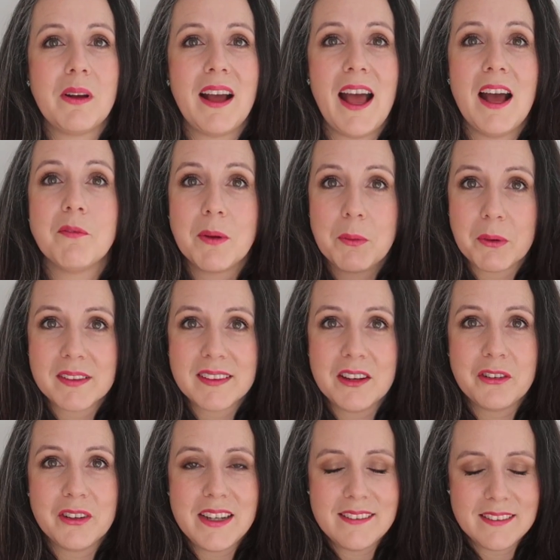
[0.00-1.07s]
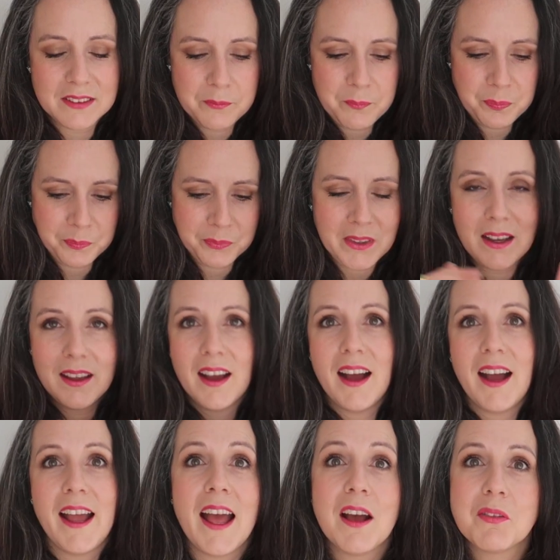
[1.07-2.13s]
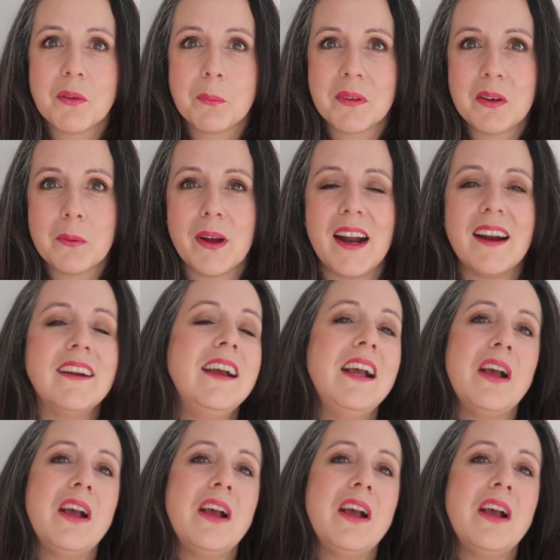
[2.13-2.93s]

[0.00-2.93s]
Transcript: have my birthday treat, I have something to wear.